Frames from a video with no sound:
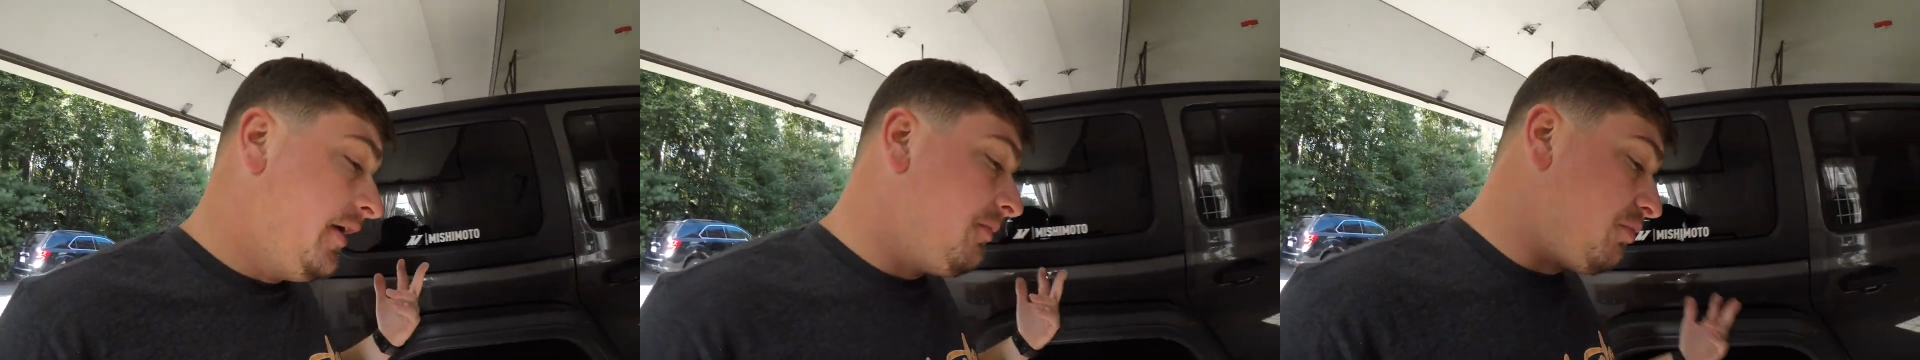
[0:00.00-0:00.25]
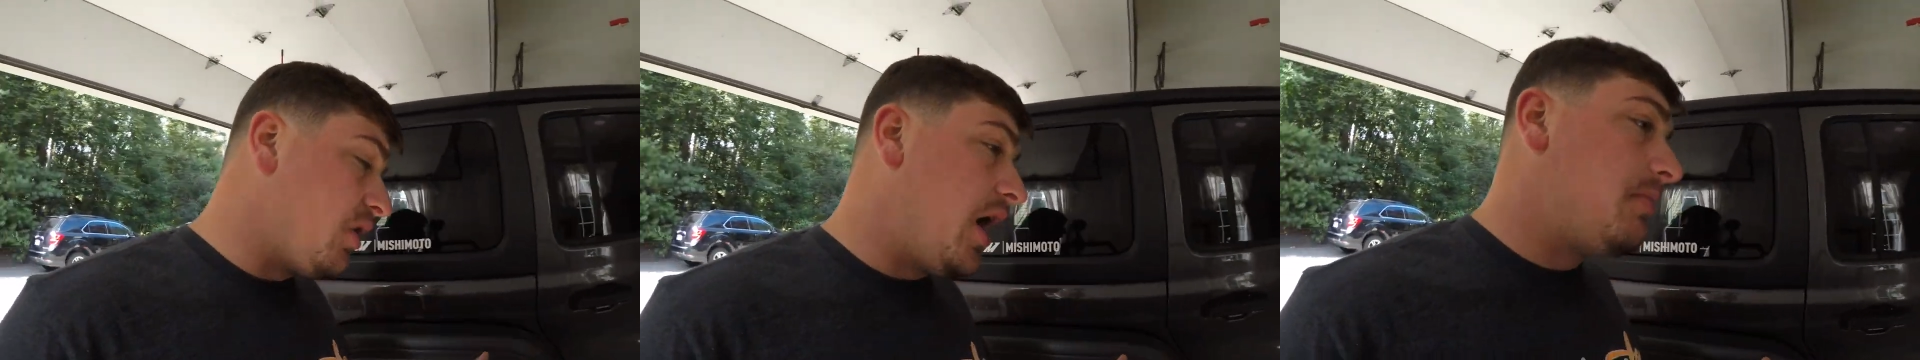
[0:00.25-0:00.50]

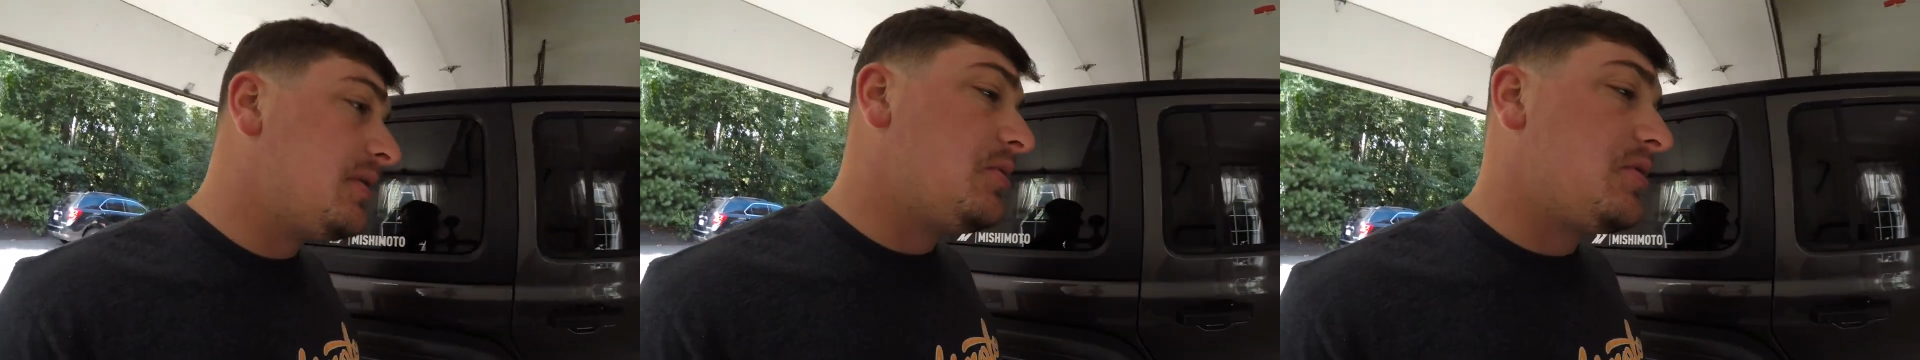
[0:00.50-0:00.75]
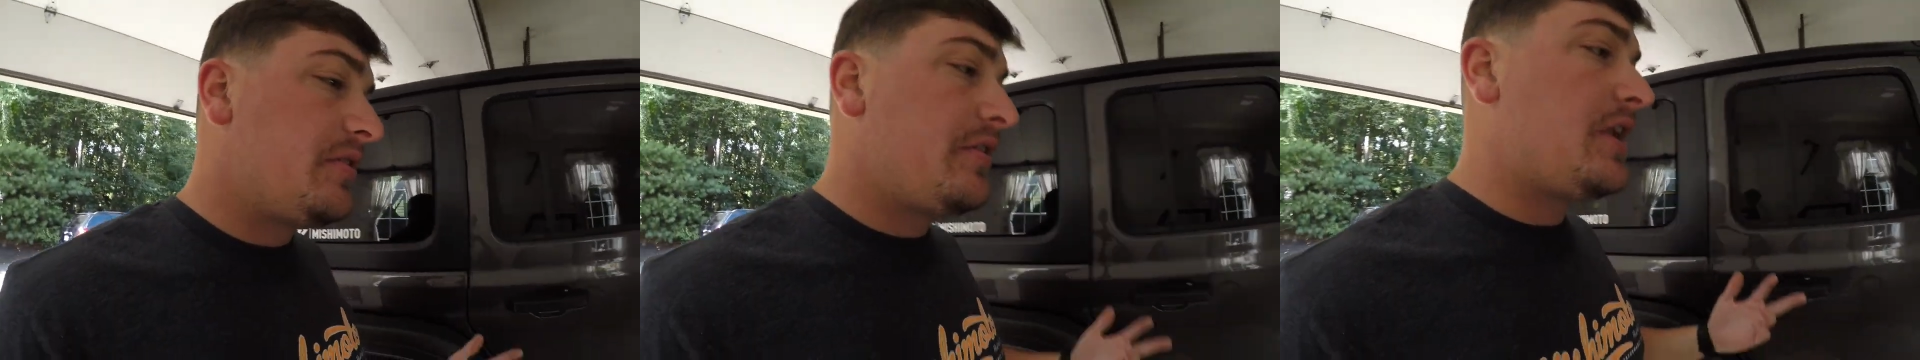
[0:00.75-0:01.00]
probably
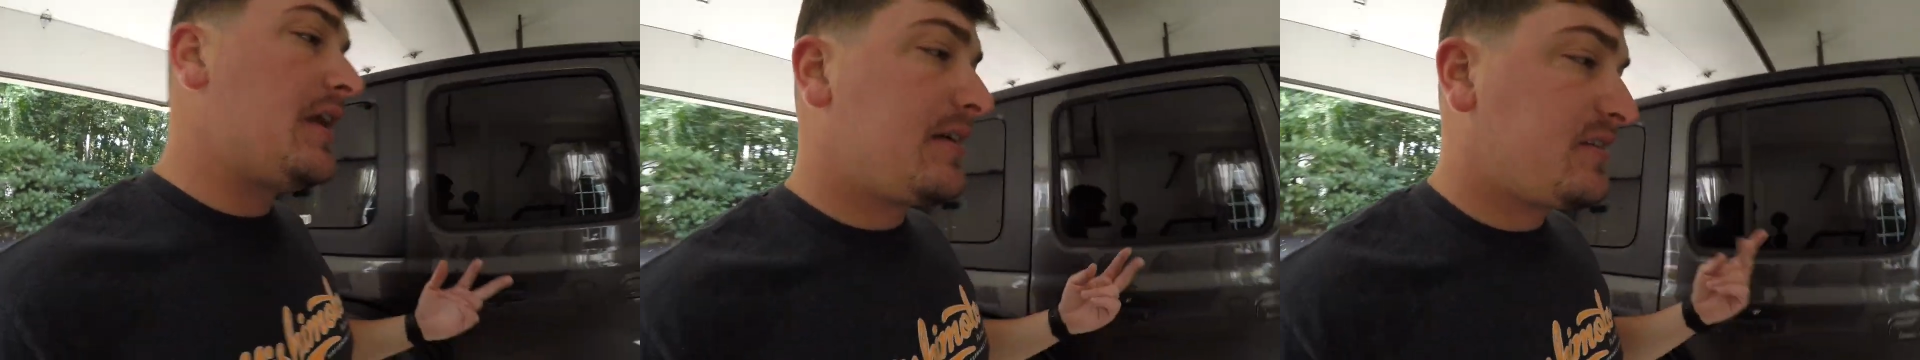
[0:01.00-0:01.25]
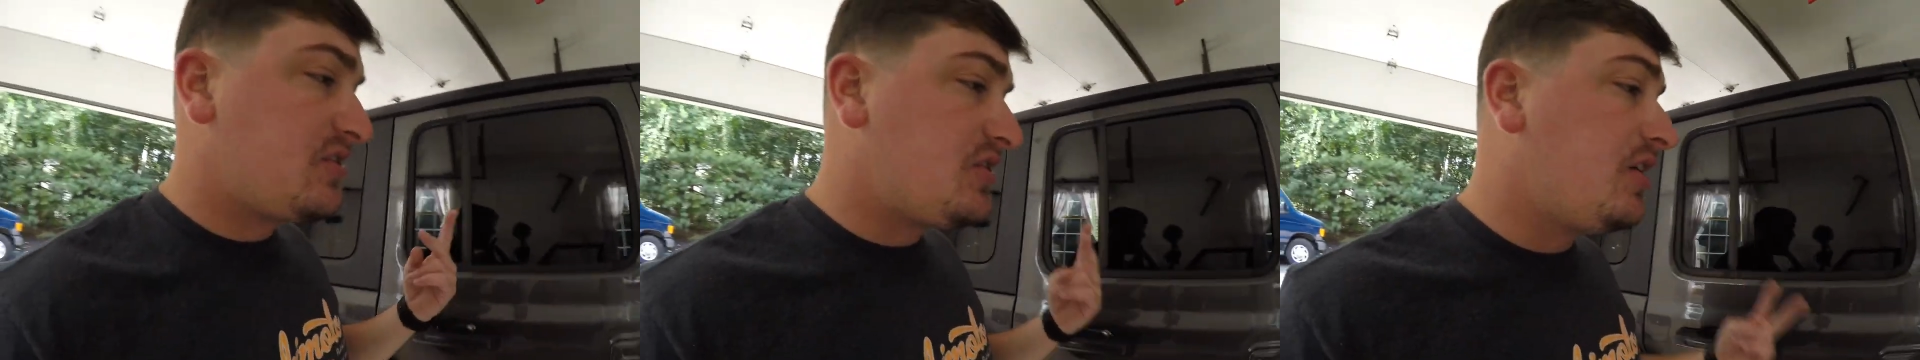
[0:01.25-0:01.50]
within the
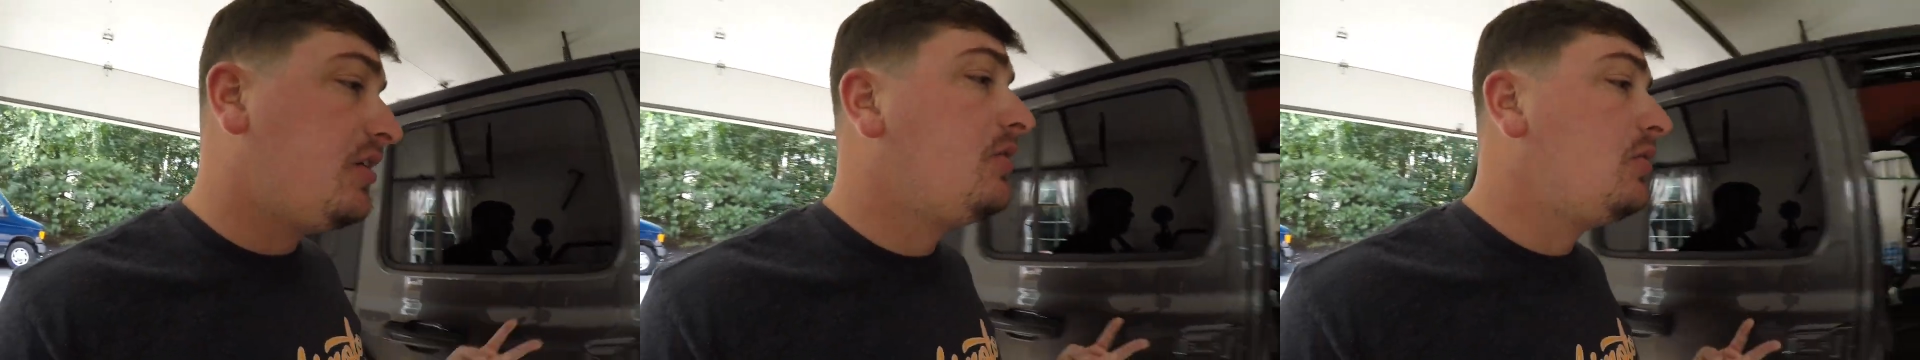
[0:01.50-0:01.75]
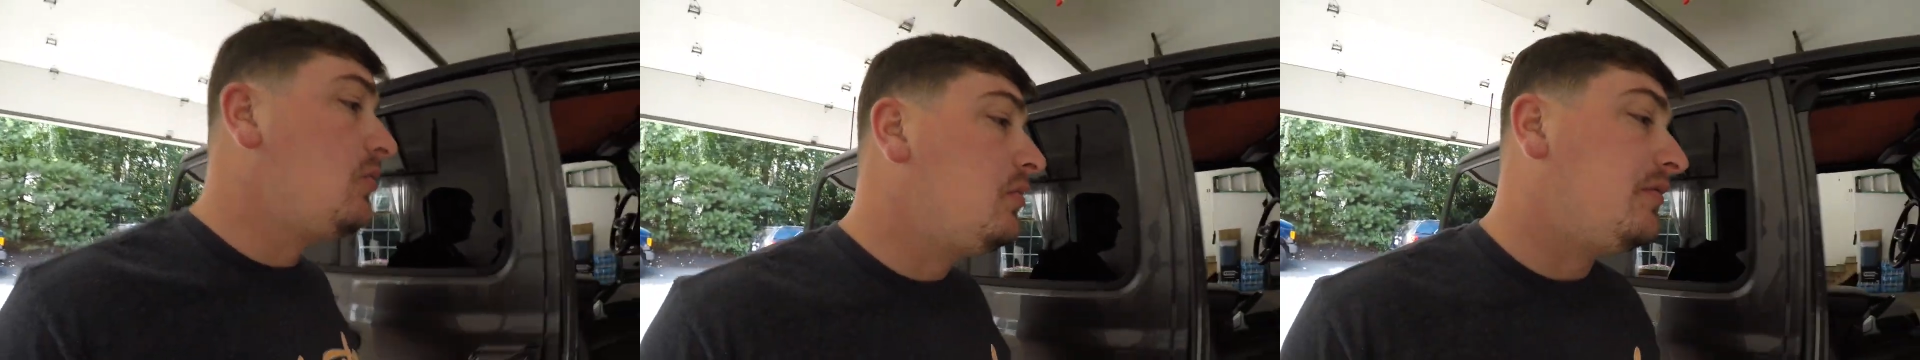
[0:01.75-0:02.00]
next
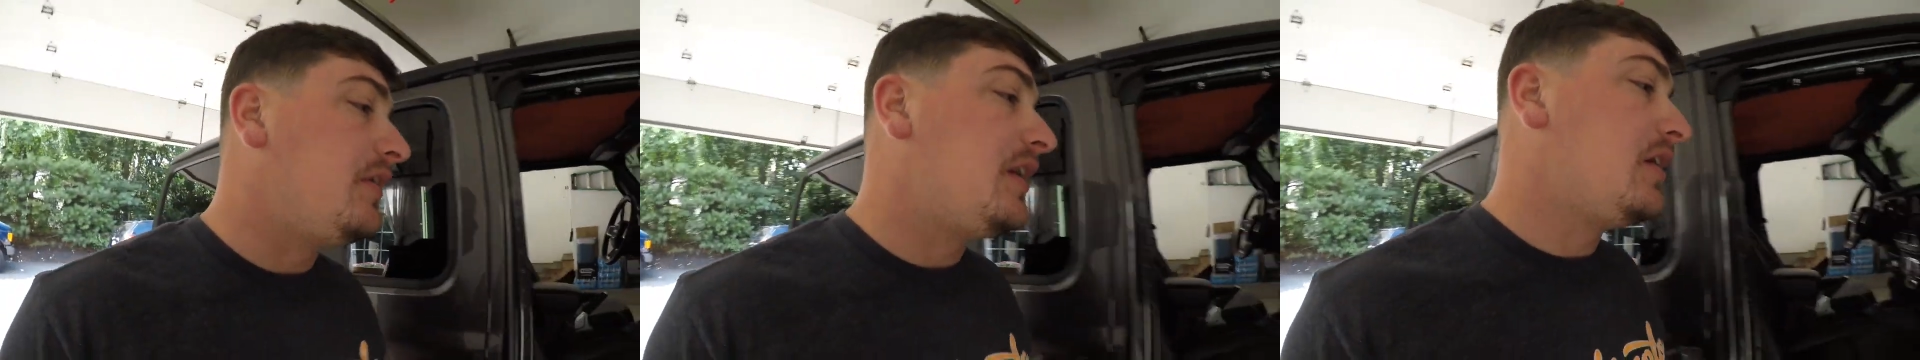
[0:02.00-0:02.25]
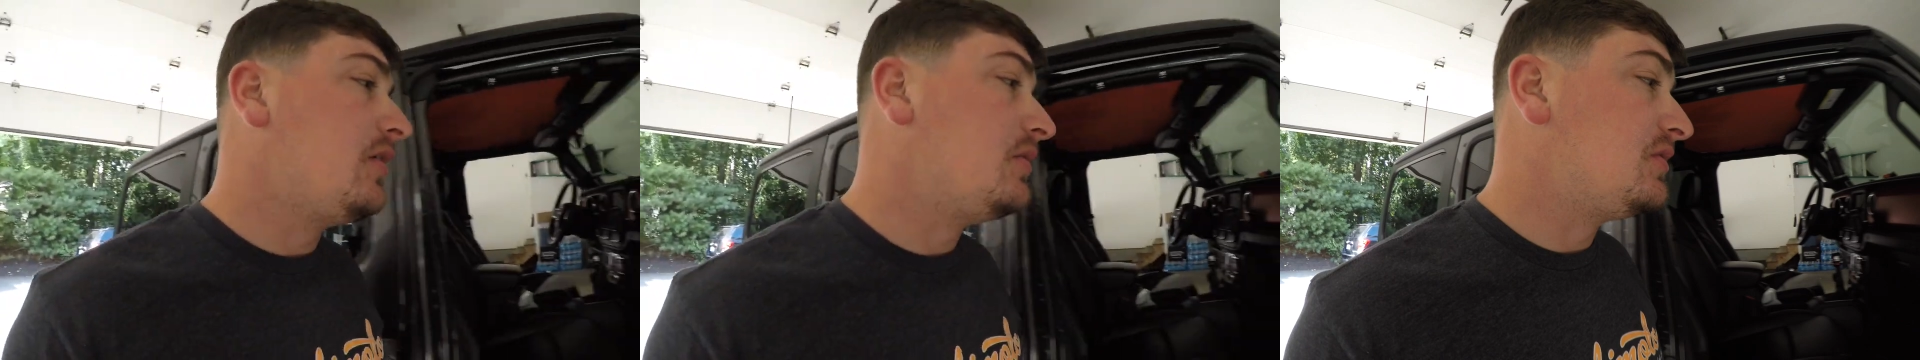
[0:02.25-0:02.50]
two
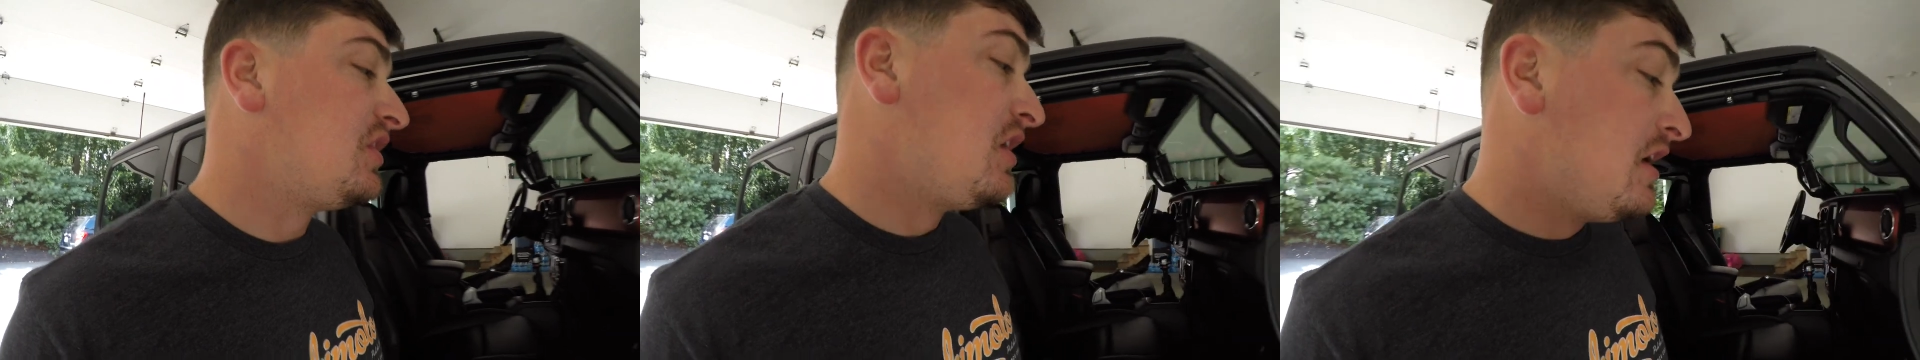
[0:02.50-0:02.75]
videos.